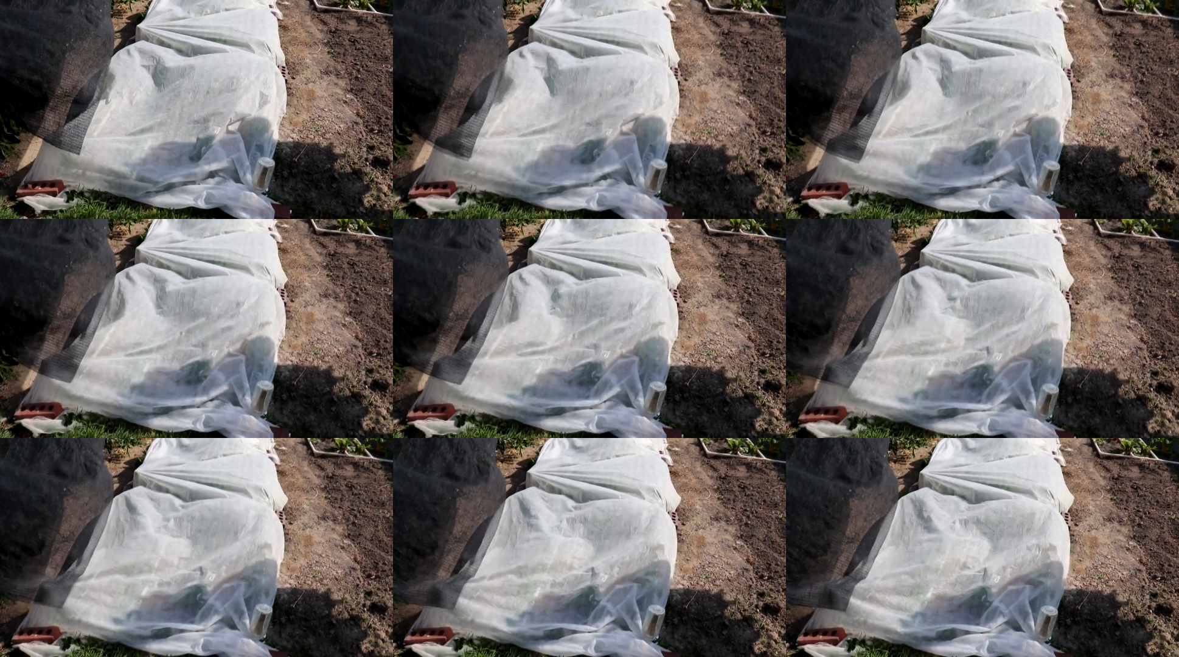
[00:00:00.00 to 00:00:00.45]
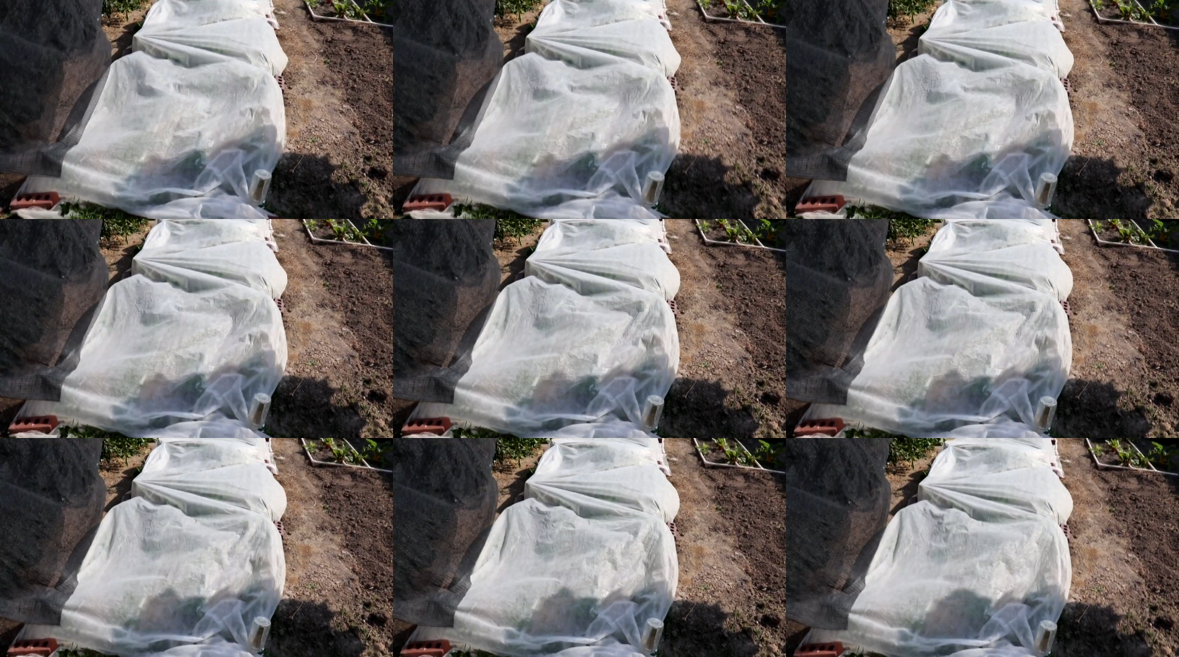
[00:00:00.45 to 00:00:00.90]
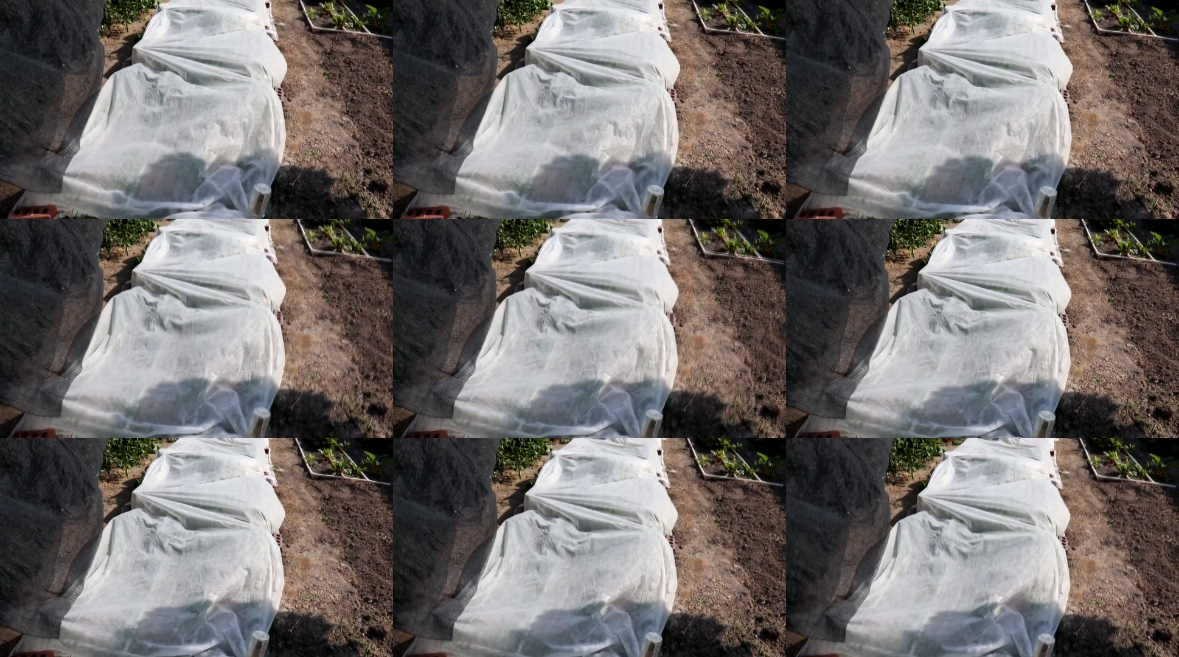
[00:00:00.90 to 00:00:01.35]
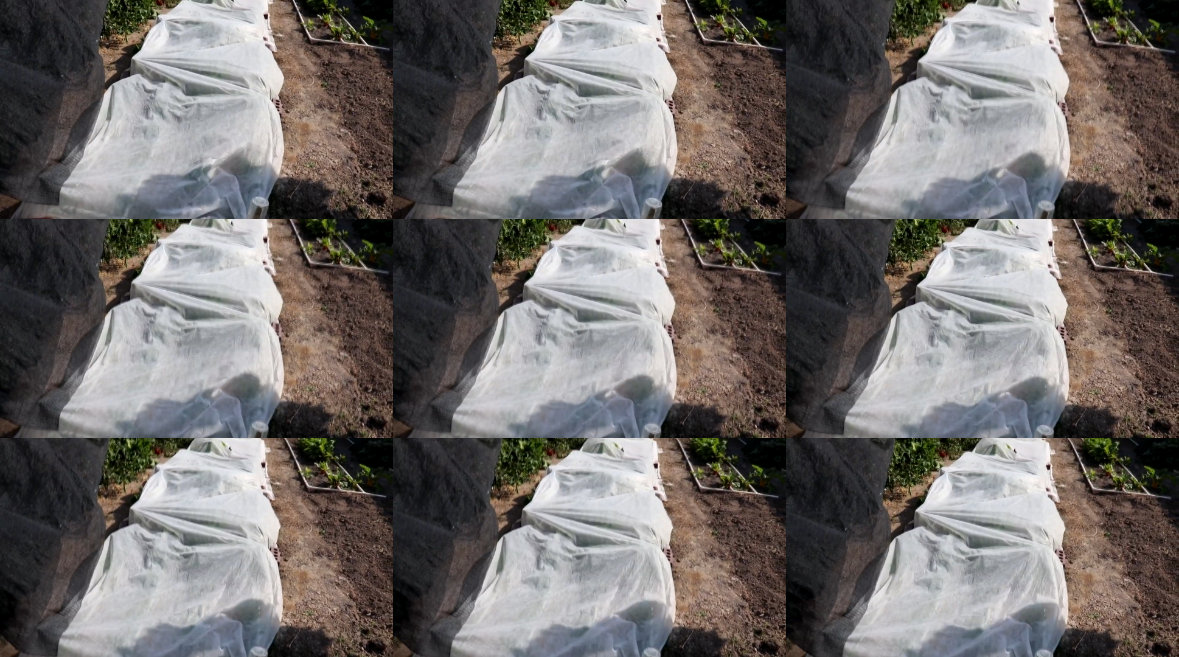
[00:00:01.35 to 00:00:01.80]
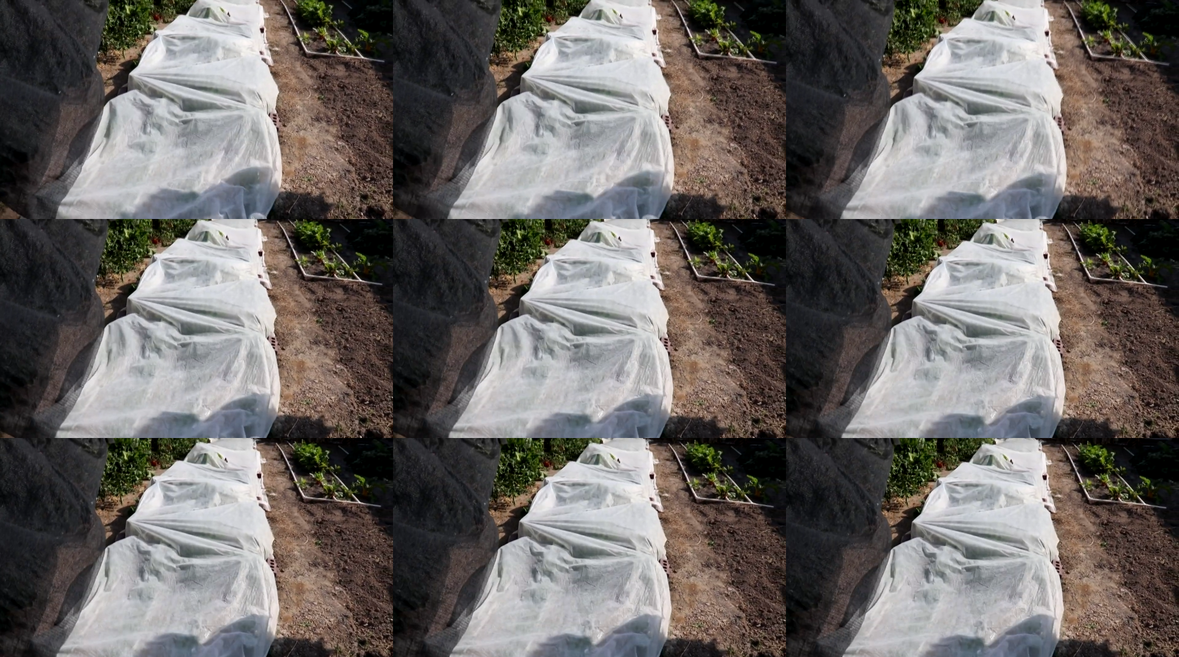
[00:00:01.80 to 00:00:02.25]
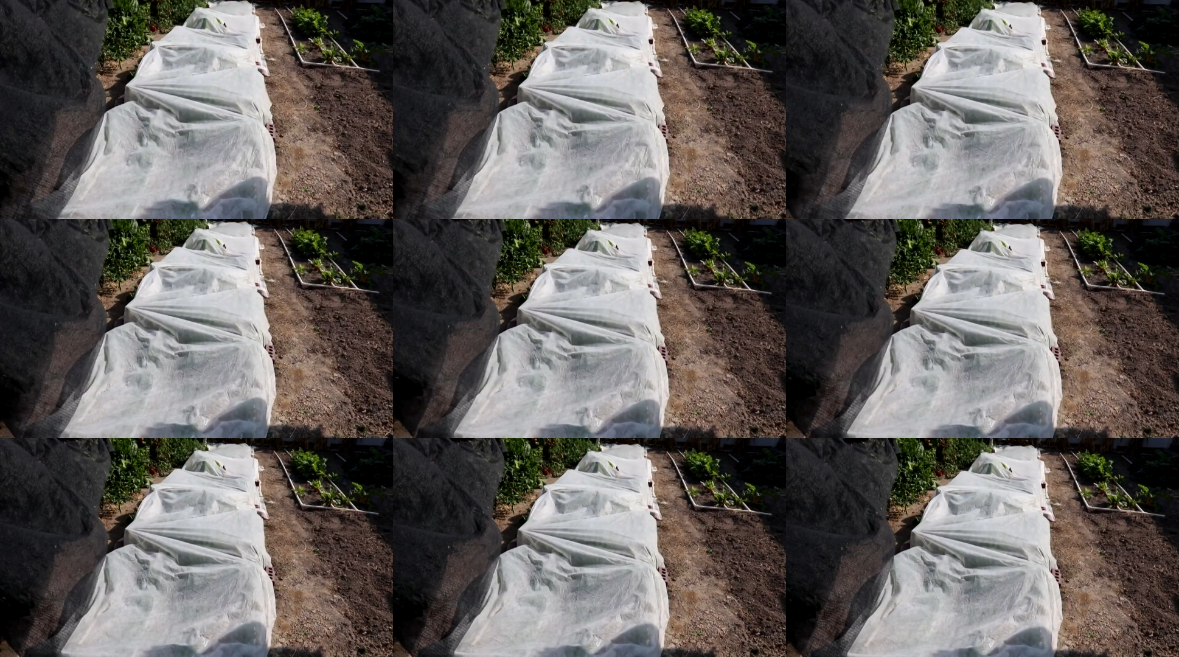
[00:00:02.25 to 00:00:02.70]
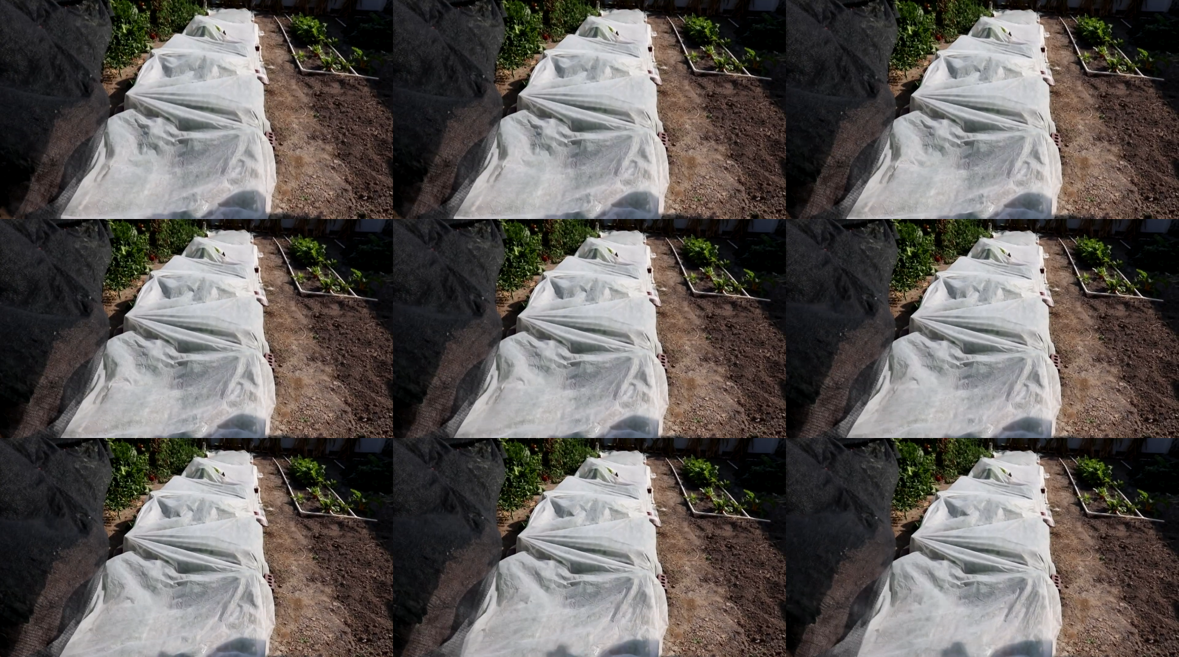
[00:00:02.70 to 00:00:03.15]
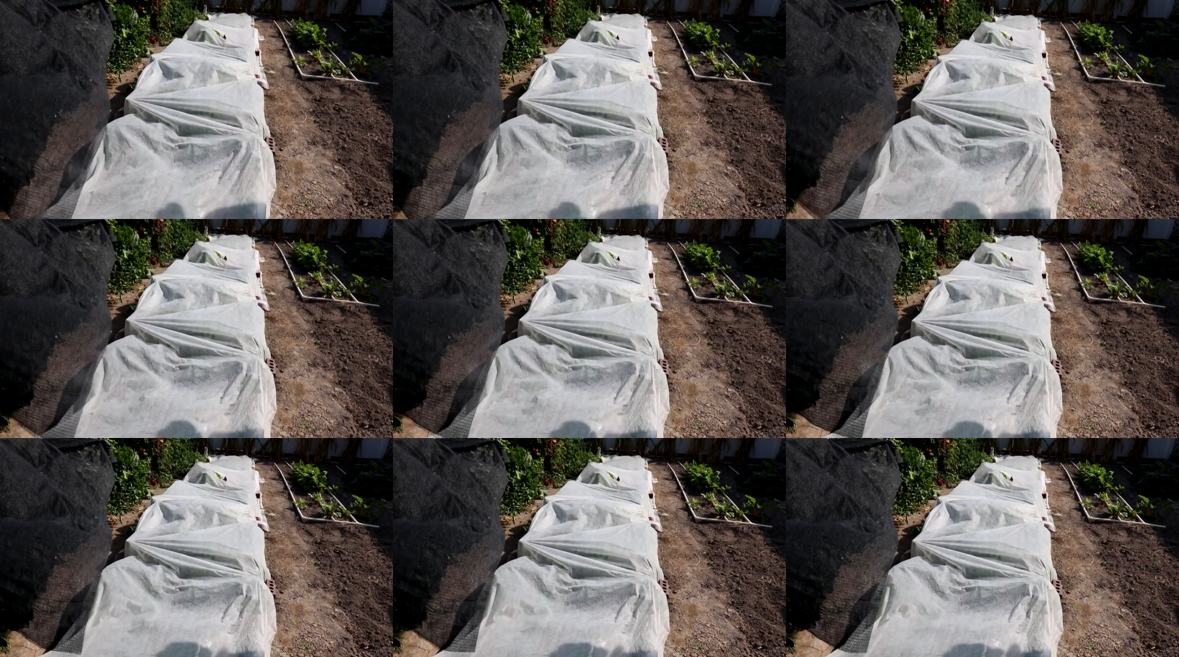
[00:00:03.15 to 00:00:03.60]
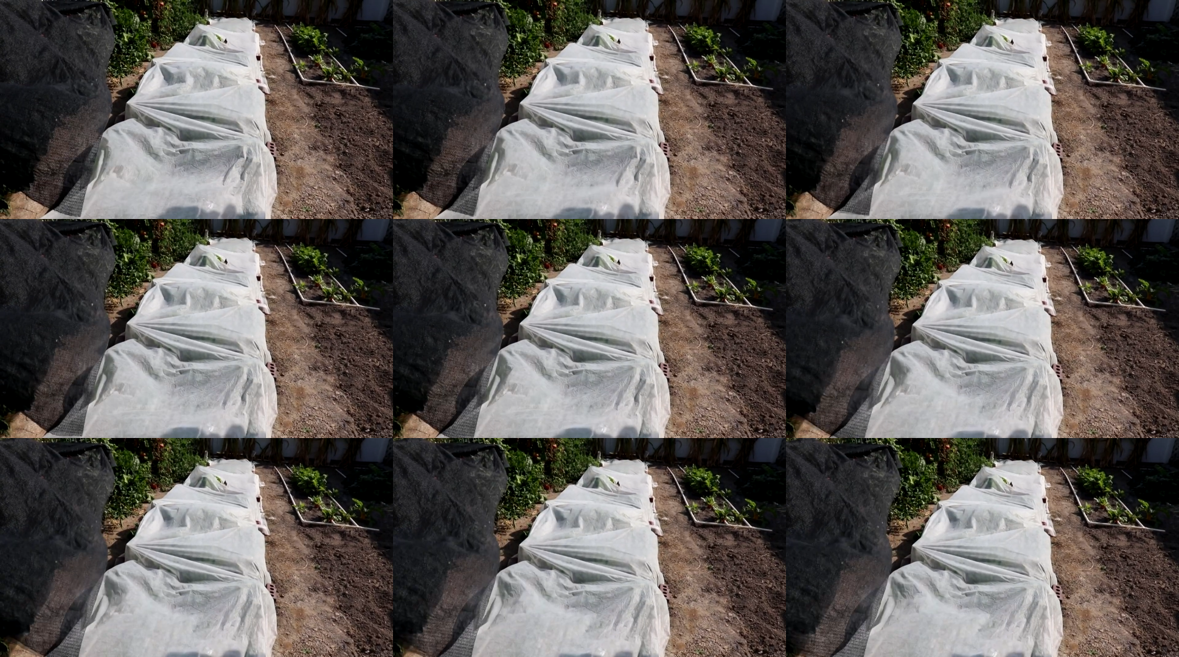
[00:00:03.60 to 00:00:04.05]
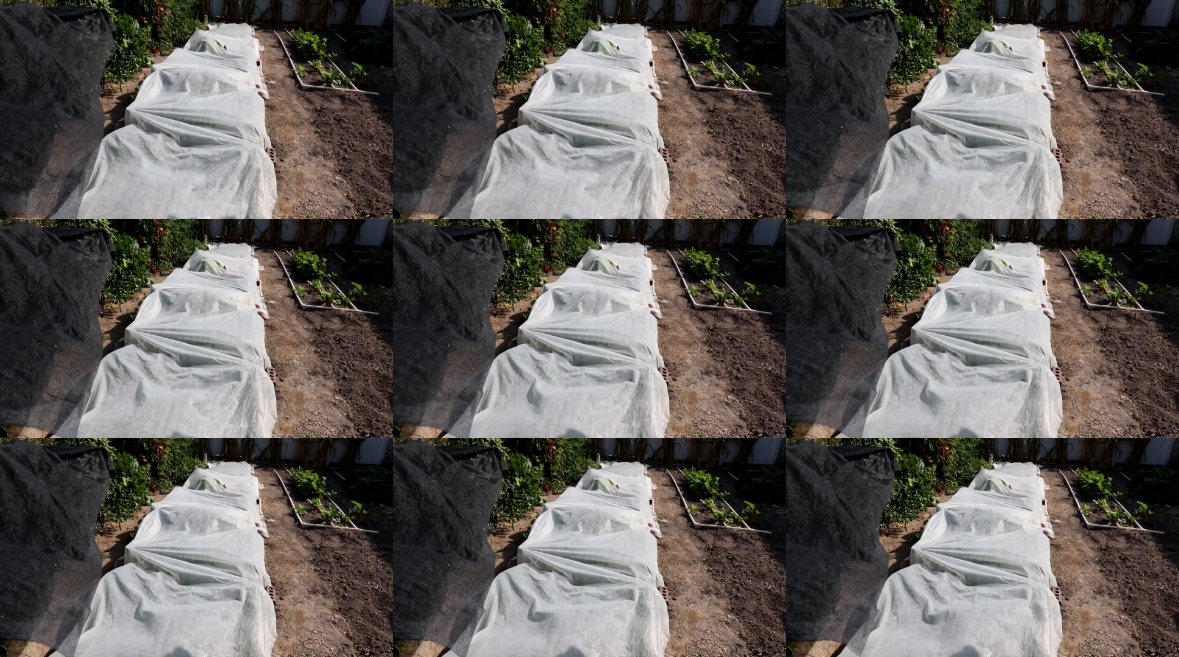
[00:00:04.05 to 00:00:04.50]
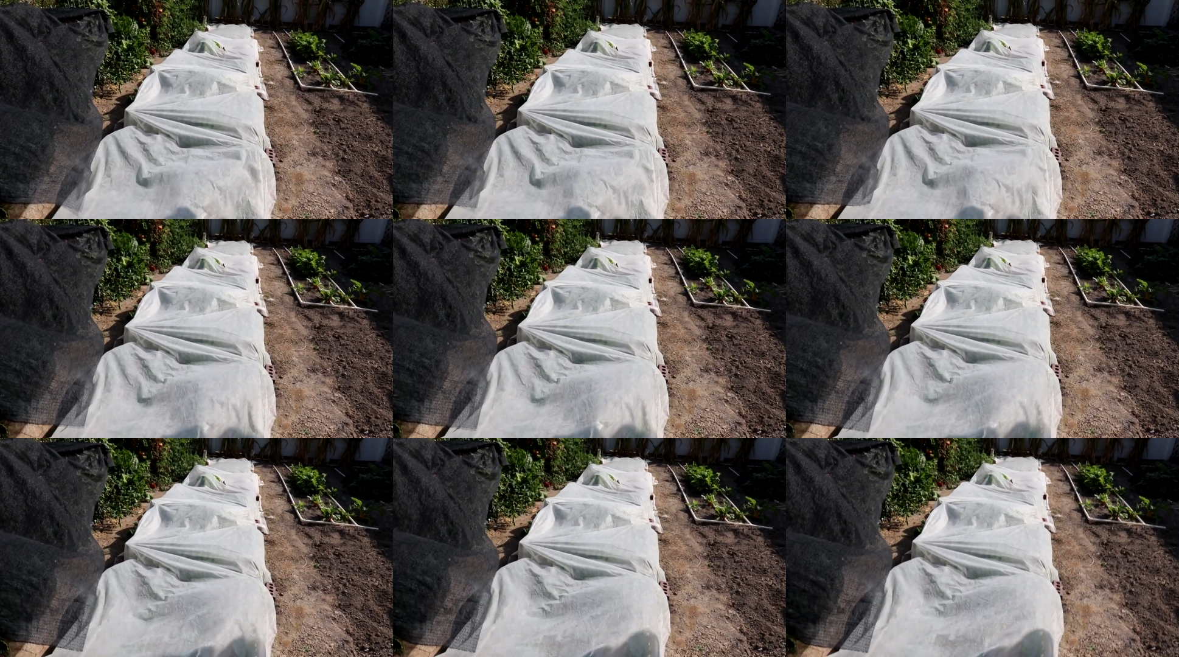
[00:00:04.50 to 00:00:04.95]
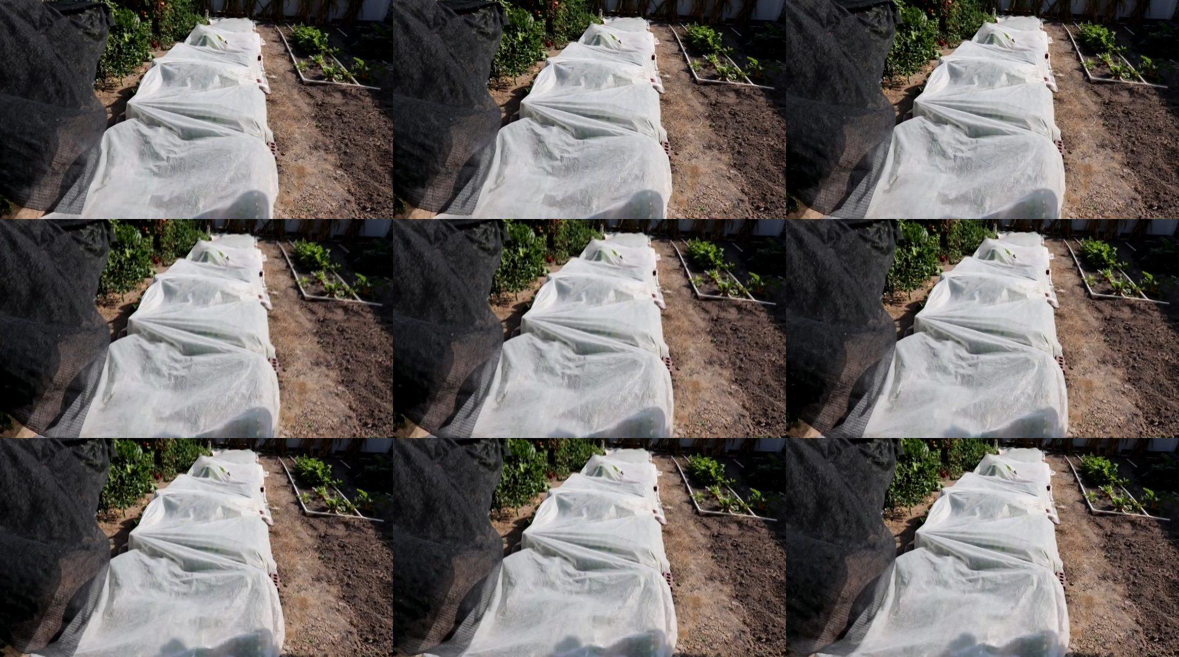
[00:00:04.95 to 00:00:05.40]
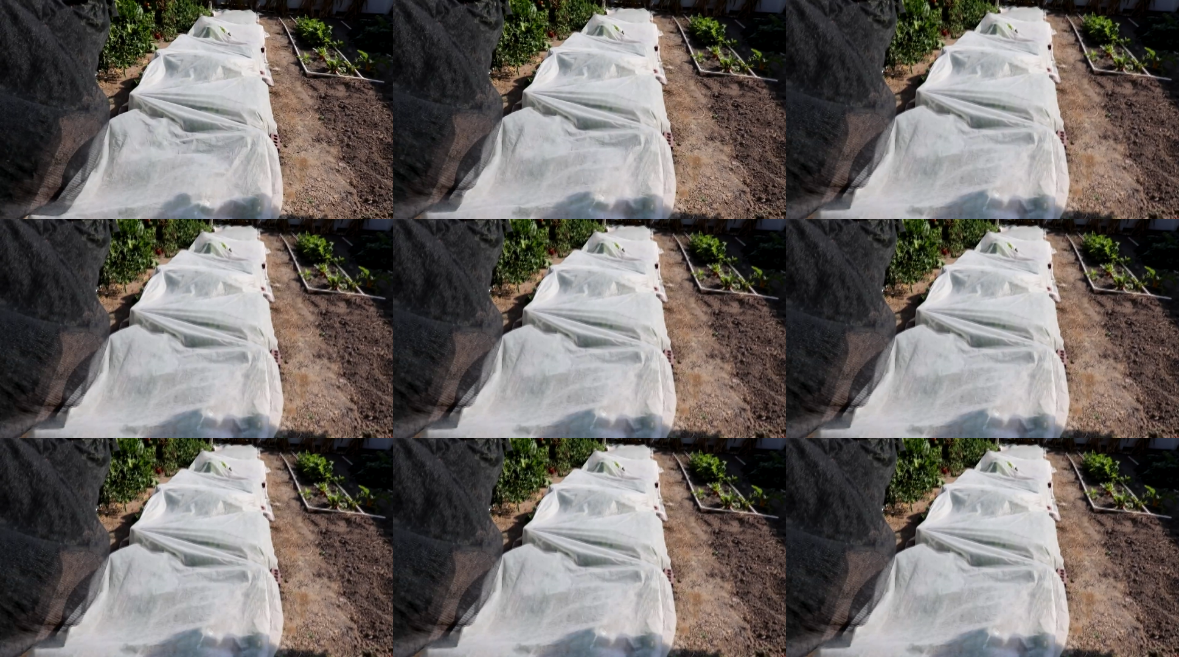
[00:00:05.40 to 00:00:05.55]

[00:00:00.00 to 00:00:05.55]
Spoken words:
No face is visible, so there are no lips to read.